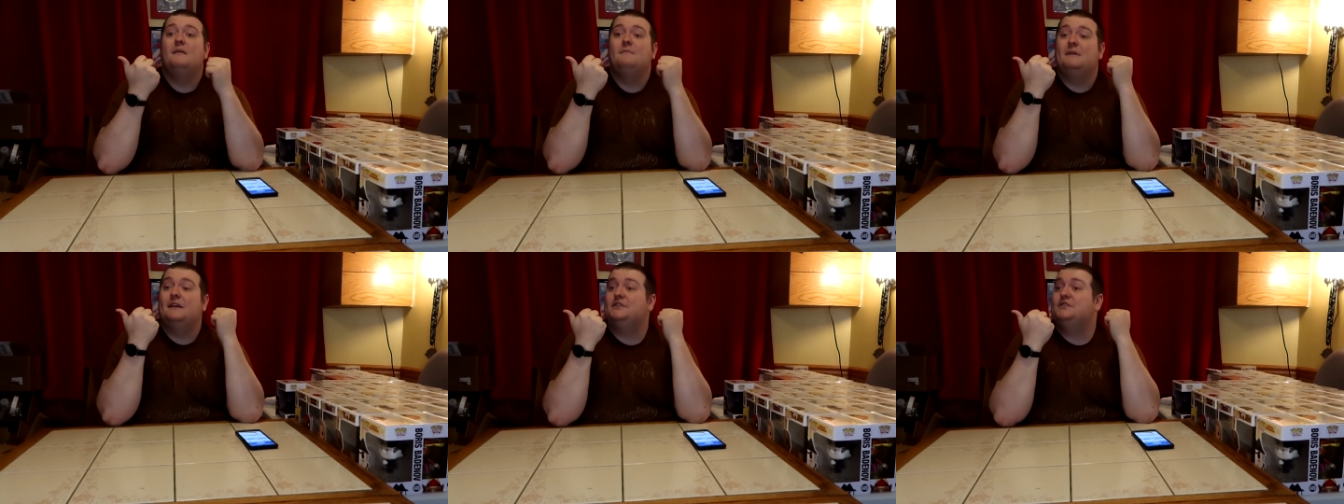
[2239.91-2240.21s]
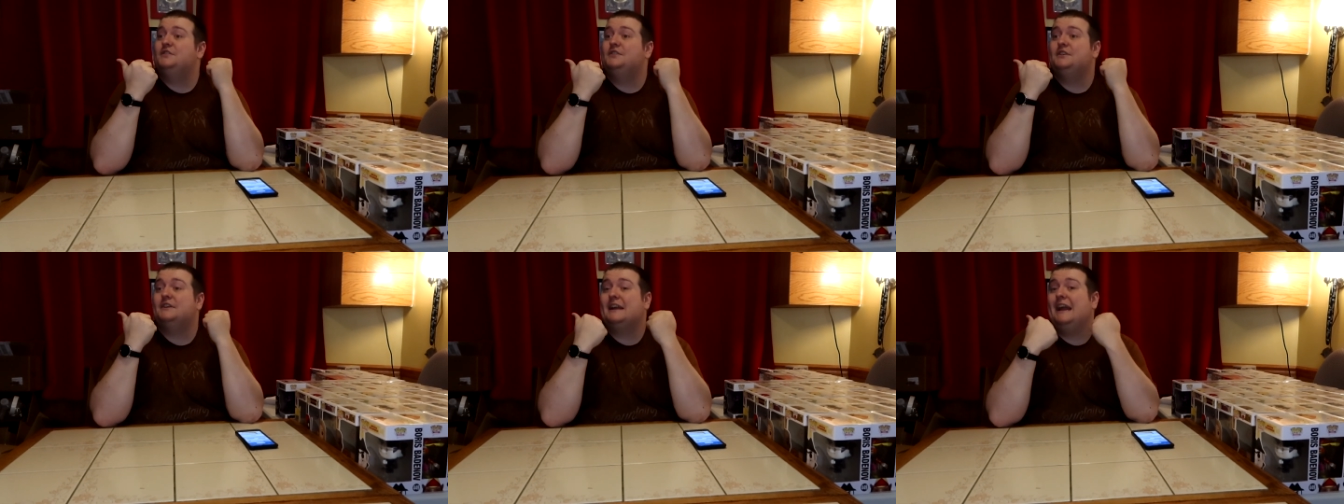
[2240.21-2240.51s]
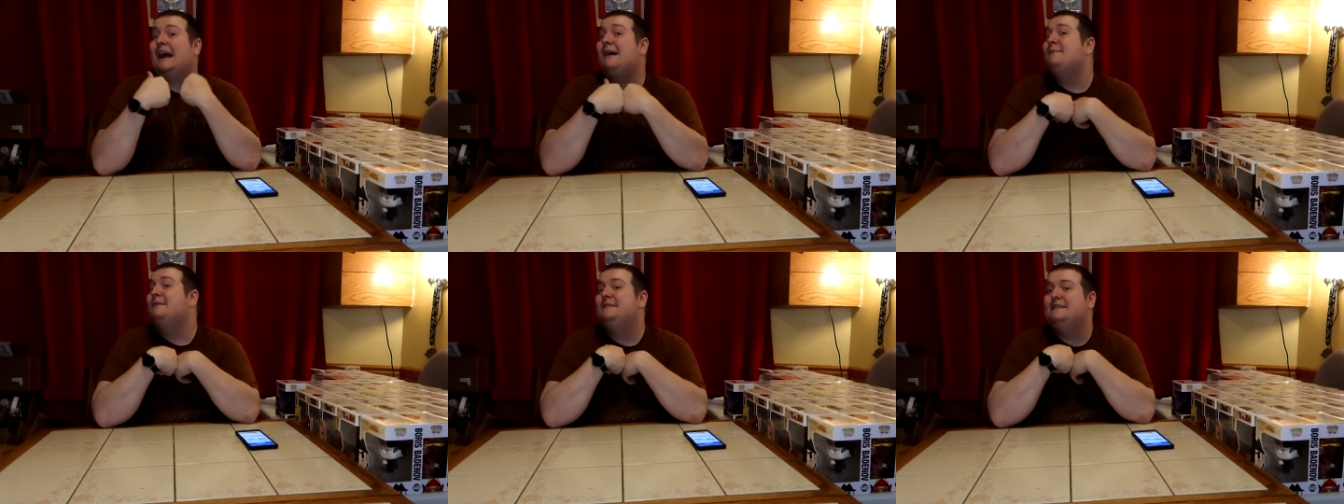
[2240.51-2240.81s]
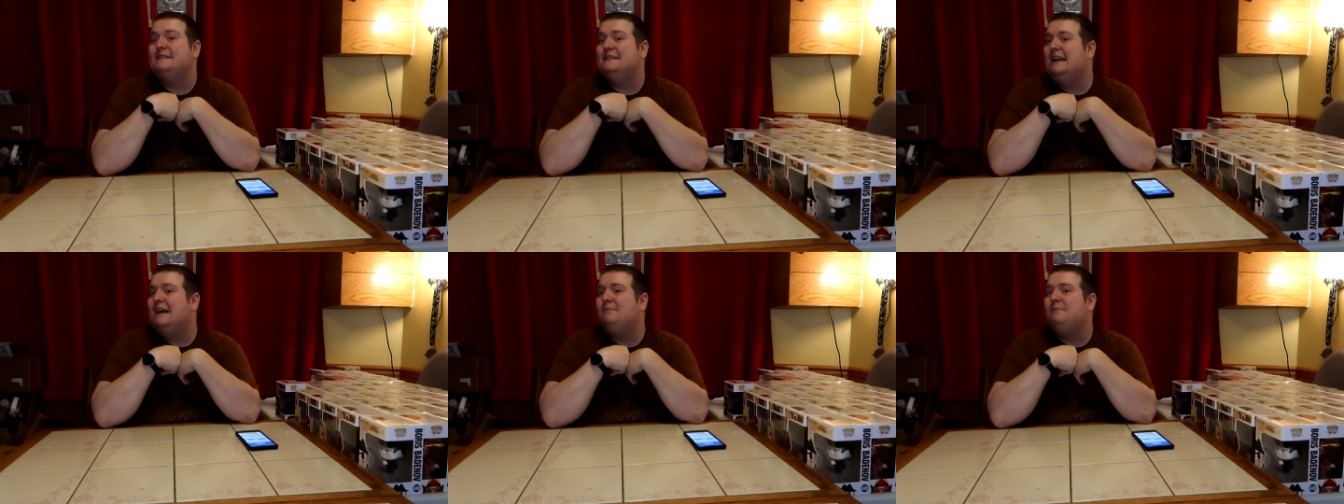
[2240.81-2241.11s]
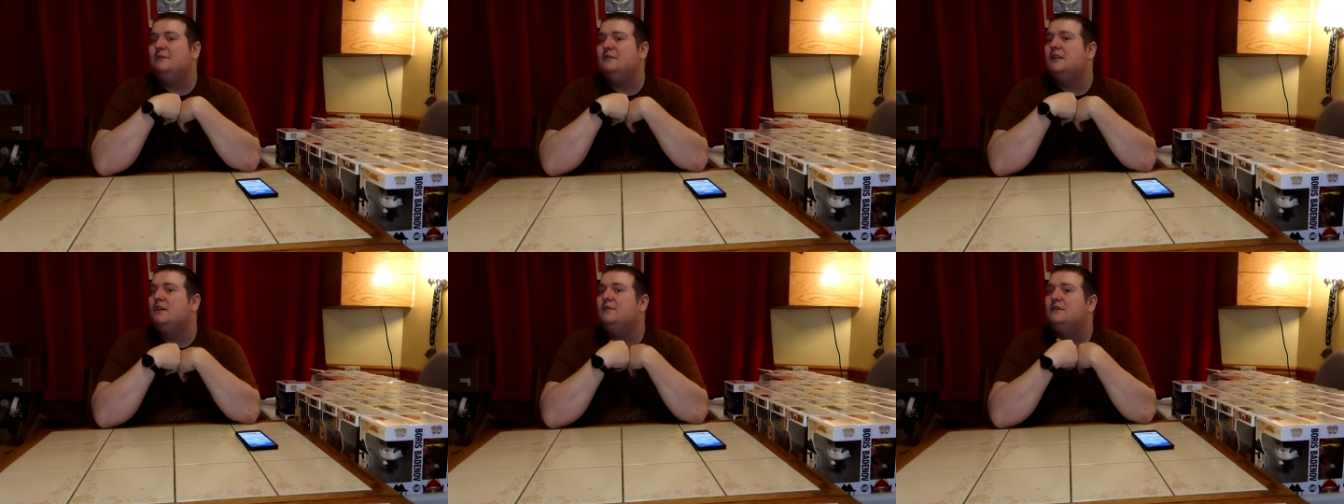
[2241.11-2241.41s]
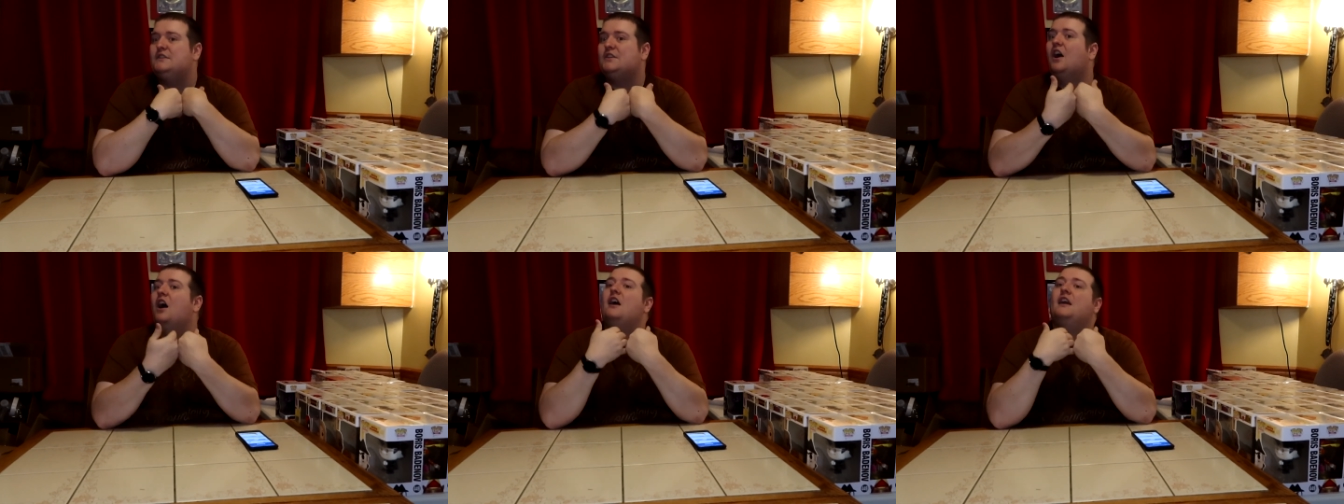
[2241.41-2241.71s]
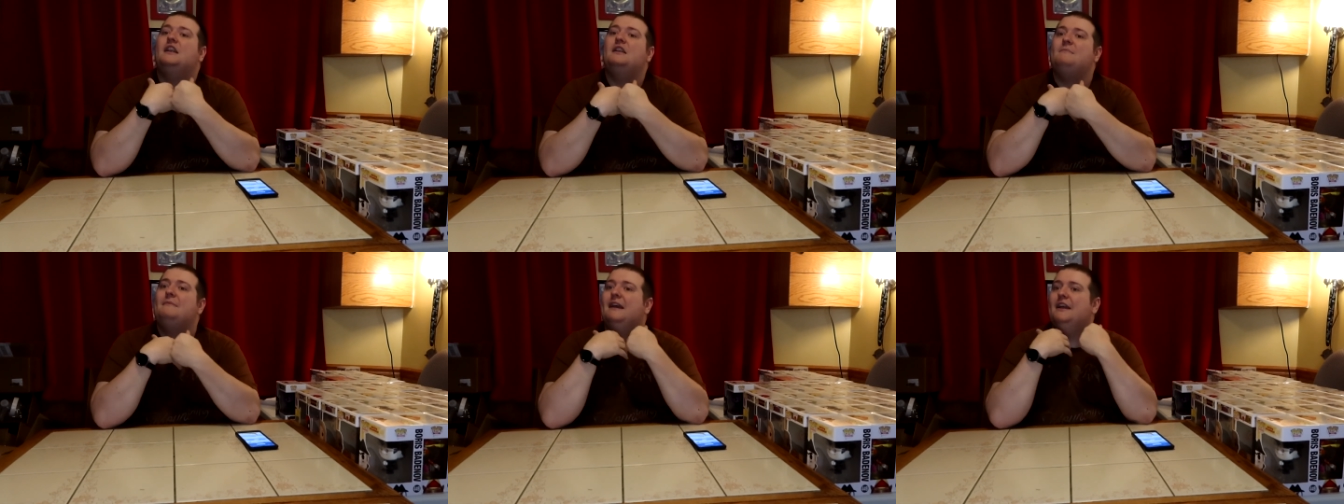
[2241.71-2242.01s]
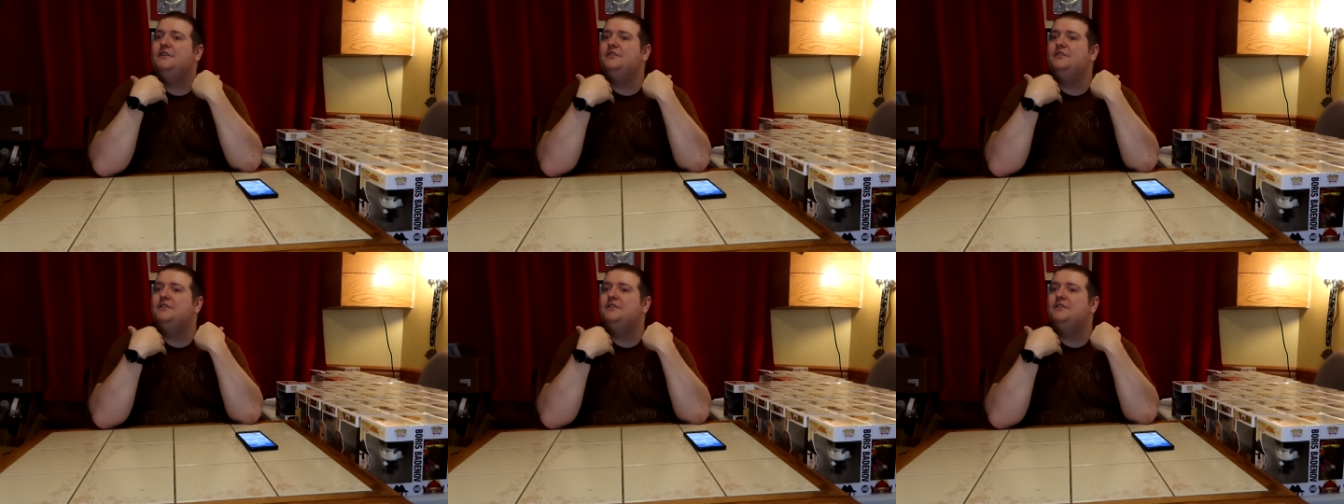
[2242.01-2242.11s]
Make sure you're commenting down below and talking to me.